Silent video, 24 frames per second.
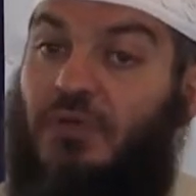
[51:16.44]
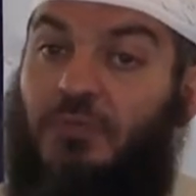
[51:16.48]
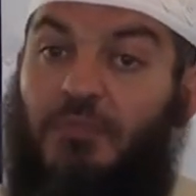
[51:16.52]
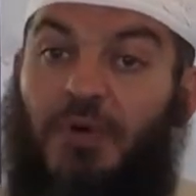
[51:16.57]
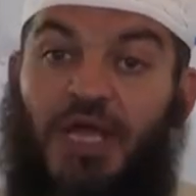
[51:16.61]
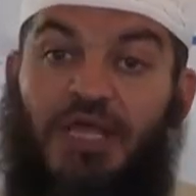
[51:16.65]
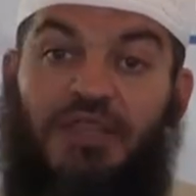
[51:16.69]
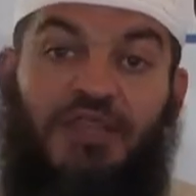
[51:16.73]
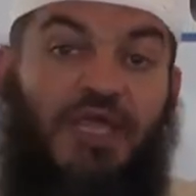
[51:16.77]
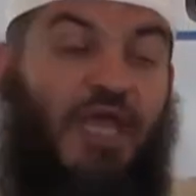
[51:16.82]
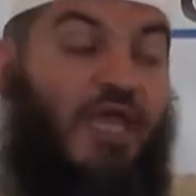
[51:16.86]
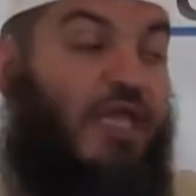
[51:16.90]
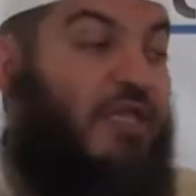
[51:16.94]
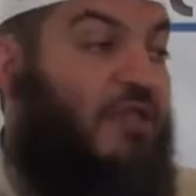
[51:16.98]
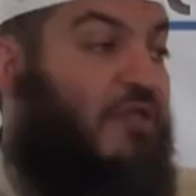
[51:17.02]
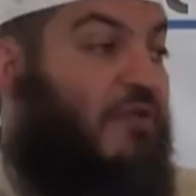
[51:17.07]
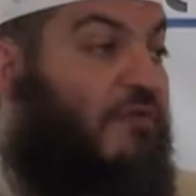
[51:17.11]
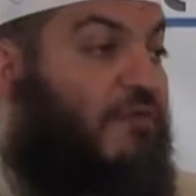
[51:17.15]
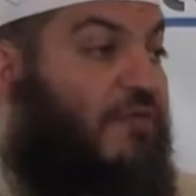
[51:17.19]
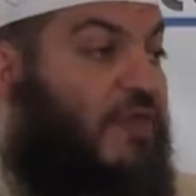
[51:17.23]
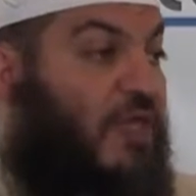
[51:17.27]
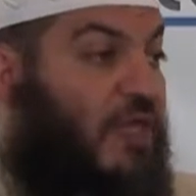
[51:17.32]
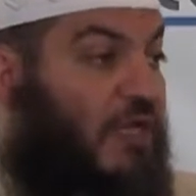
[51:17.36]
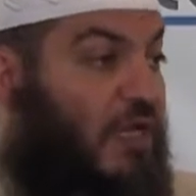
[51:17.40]
By the end
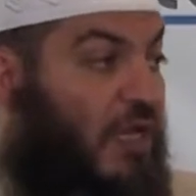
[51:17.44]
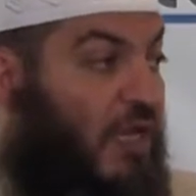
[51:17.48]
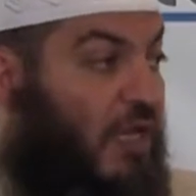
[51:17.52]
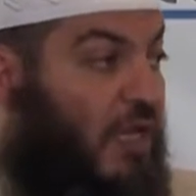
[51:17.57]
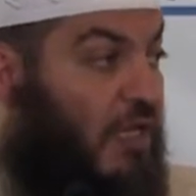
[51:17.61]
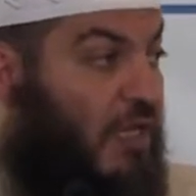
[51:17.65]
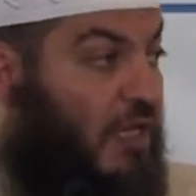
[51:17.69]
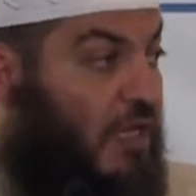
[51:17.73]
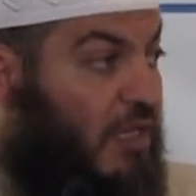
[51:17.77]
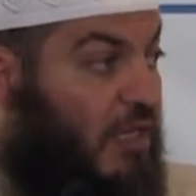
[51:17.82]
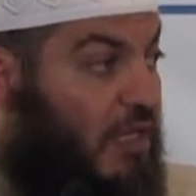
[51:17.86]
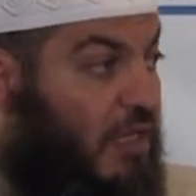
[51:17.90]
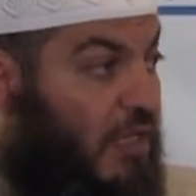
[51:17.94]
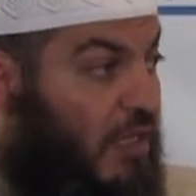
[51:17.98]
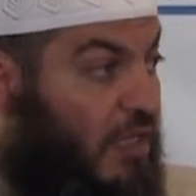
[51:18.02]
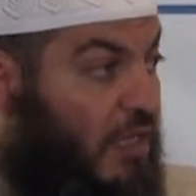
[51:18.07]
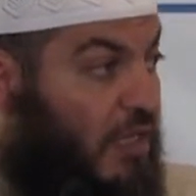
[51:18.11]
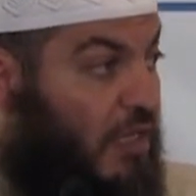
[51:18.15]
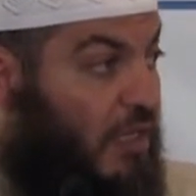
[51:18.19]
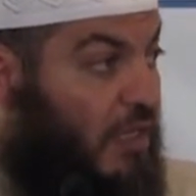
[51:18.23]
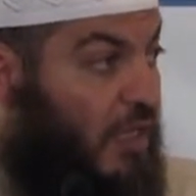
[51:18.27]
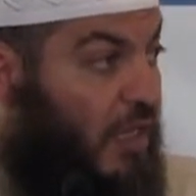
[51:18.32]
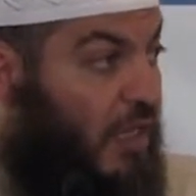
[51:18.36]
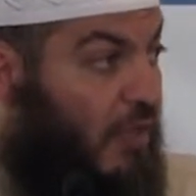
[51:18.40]
of the day,
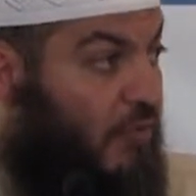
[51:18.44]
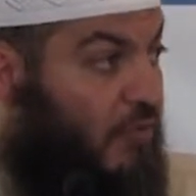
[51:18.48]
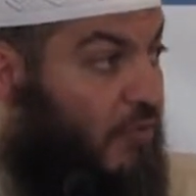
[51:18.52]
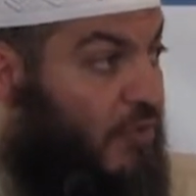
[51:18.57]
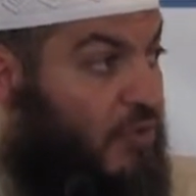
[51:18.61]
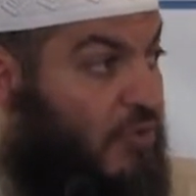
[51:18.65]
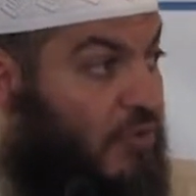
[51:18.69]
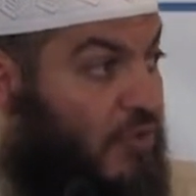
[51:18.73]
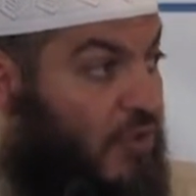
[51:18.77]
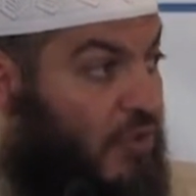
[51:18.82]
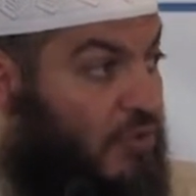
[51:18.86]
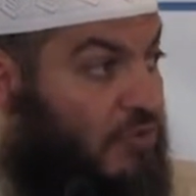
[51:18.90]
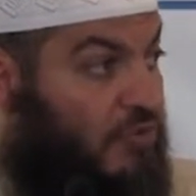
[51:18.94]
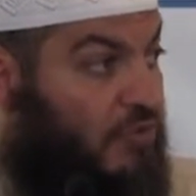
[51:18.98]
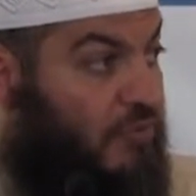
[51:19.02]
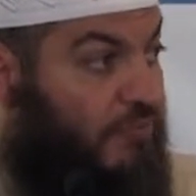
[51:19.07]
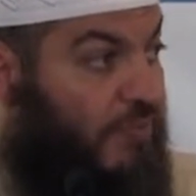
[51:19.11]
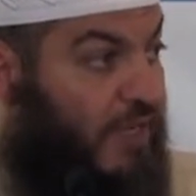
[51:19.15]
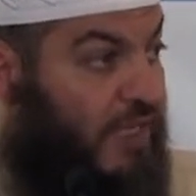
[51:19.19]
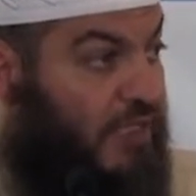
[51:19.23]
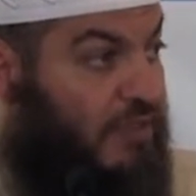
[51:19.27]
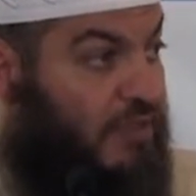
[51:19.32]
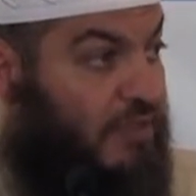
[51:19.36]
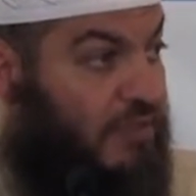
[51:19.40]
yeah, when you go to
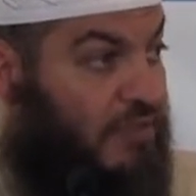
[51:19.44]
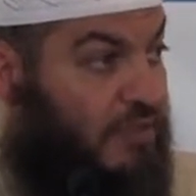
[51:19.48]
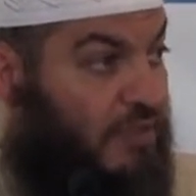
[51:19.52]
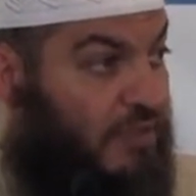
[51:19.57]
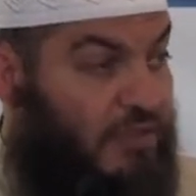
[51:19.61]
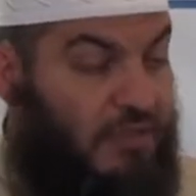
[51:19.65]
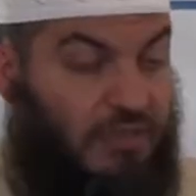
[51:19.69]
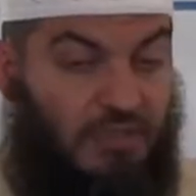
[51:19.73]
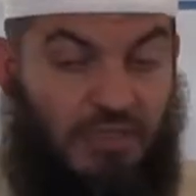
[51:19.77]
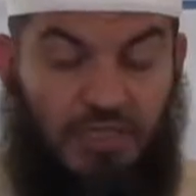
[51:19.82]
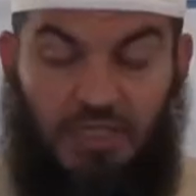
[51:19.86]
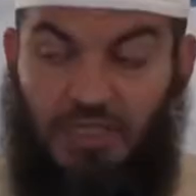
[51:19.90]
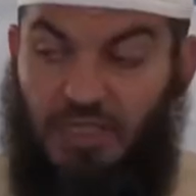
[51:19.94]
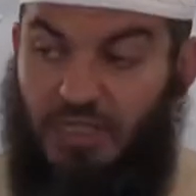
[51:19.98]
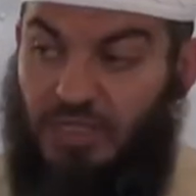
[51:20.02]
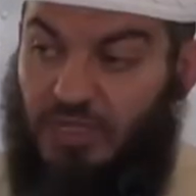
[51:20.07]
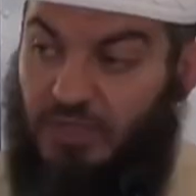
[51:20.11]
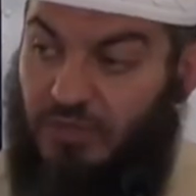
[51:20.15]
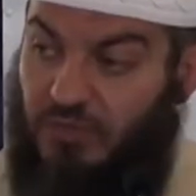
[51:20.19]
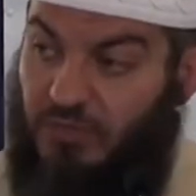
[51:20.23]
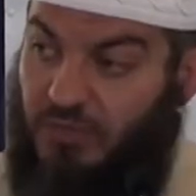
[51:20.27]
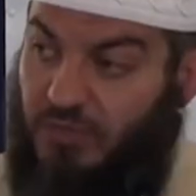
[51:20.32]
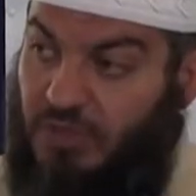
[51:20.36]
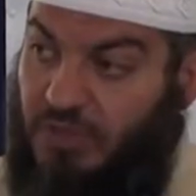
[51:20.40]
bed,
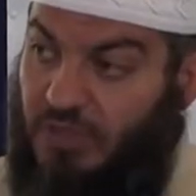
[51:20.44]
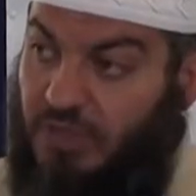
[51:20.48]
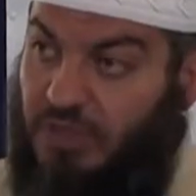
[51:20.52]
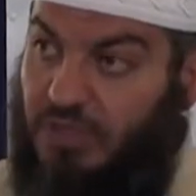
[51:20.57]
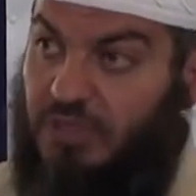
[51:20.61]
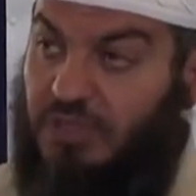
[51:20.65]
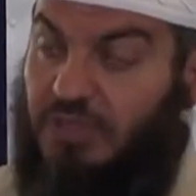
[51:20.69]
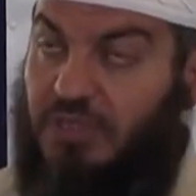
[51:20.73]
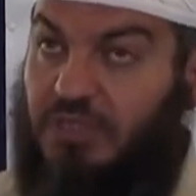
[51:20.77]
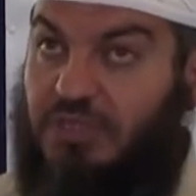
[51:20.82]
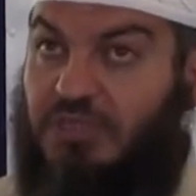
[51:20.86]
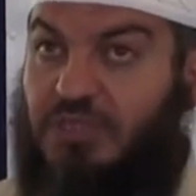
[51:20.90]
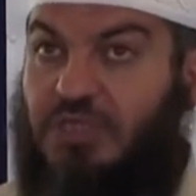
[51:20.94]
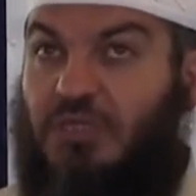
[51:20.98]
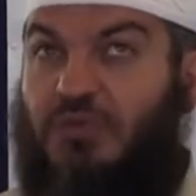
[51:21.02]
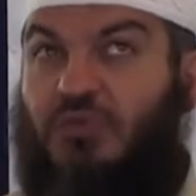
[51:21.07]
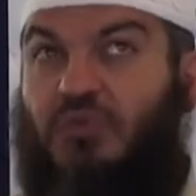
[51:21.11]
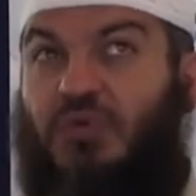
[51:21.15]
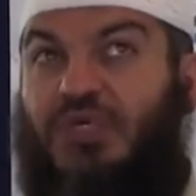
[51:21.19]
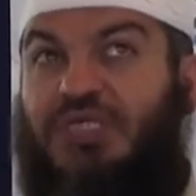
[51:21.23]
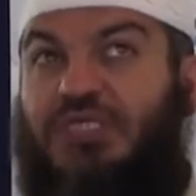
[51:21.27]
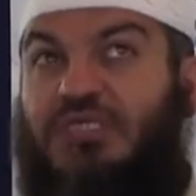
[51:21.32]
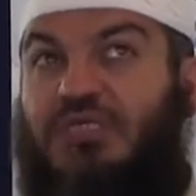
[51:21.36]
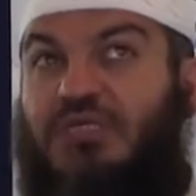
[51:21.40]
you will see
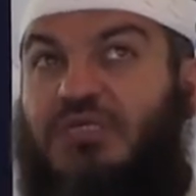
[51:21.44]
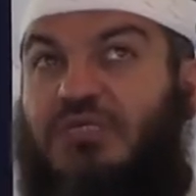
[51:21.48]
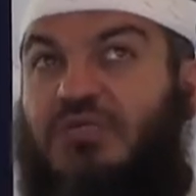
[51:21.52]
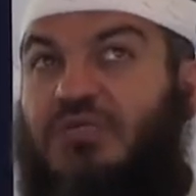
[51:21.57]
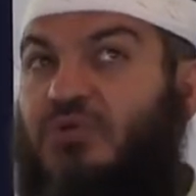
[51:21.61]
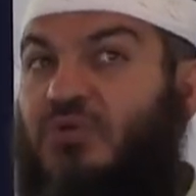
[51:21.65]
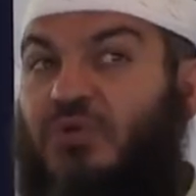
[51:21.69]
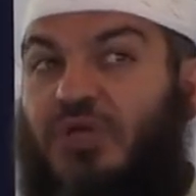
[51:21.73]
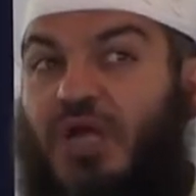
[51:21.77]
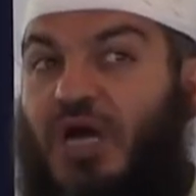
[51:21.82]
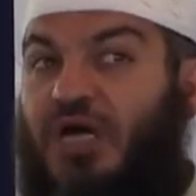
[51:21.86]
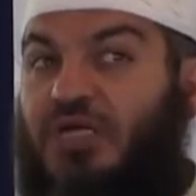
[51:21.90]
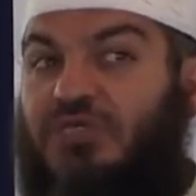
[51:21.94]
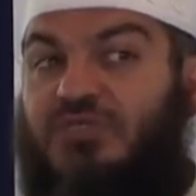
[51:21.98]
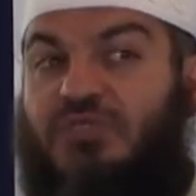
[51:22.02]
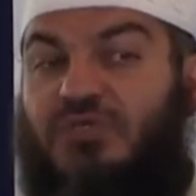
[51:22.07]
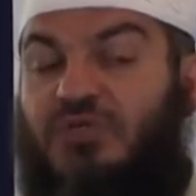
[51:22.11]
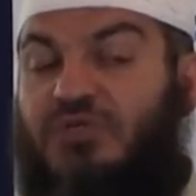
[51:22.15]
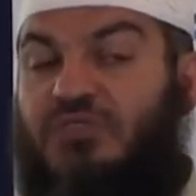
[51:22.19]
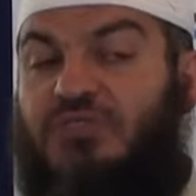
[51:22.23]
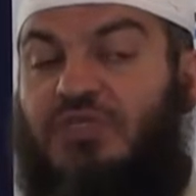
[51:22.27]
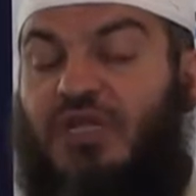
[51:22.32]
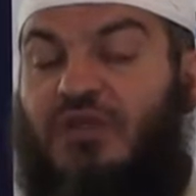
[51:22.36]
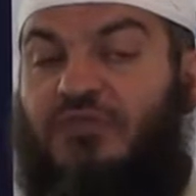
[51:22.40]
what you will ask
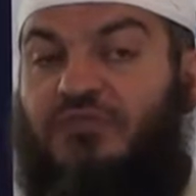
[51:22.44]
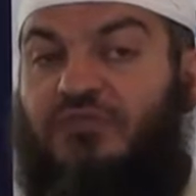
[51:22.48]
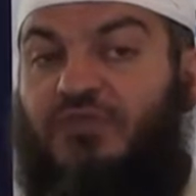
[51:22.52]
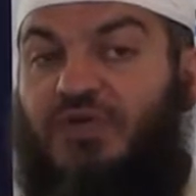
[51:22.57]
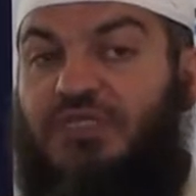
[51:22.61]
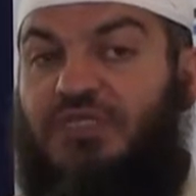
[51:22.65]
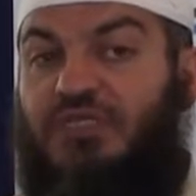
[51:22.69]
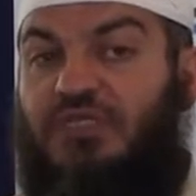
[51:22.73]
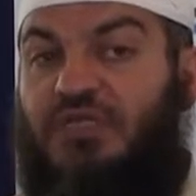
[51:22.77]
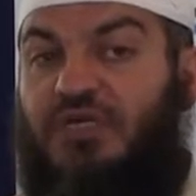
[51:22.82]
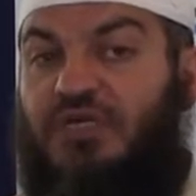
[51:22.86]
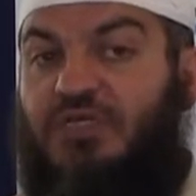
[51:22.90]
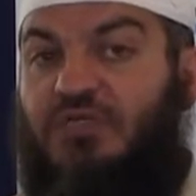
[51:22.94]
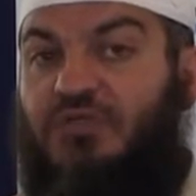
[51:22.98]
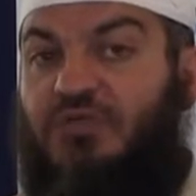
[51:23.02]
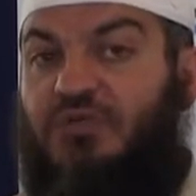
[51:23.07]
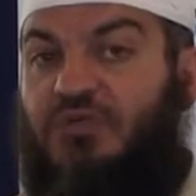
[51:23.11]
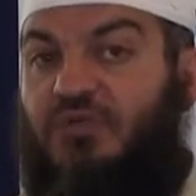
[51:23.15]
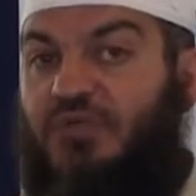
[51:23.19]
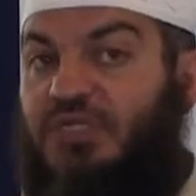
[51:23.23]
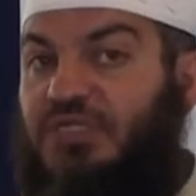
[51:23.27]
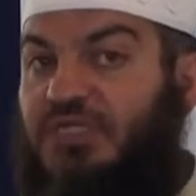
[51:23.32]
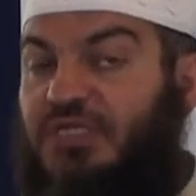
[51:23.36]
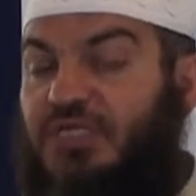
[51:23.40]
yourself, what did I
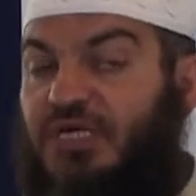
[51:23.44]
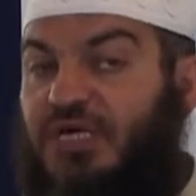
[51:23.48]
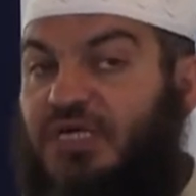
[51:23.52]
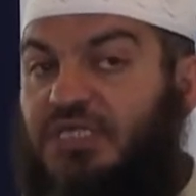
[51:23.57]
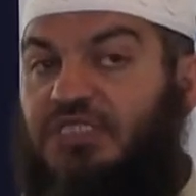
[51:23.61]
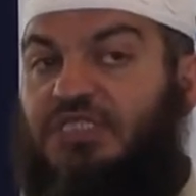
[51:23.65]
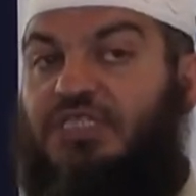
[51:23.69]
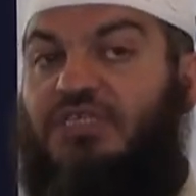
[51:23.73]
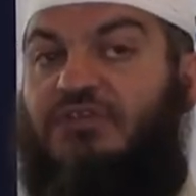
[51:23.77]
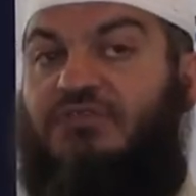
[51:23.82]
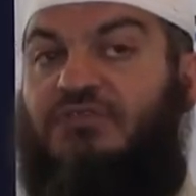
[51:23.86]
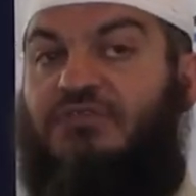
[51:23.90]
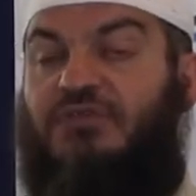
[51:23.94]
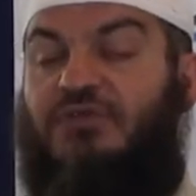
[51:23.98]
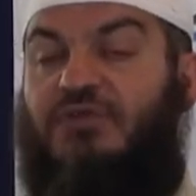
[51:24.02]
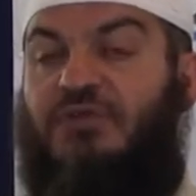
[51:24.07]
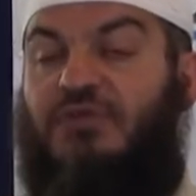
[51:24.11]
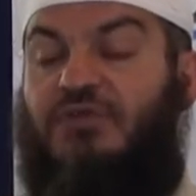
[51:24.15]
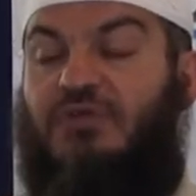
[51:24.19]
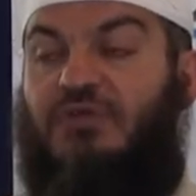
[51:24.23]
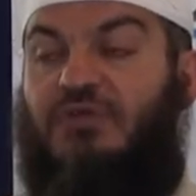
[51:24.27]
do? What did I achieve?